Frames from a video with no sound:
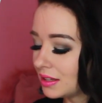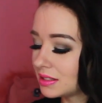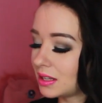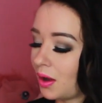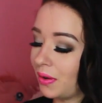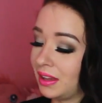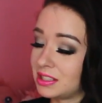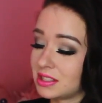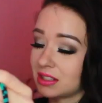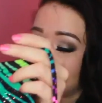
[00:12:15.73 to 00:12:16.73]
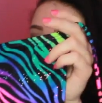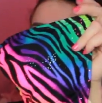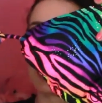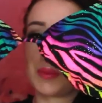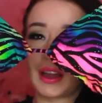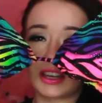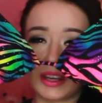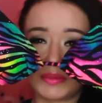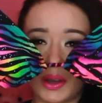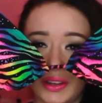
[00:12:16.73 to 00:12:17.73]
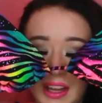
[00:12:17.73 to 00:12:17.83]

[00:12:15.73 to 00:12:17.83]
So it just looks like this. Oh my gosh, I'm so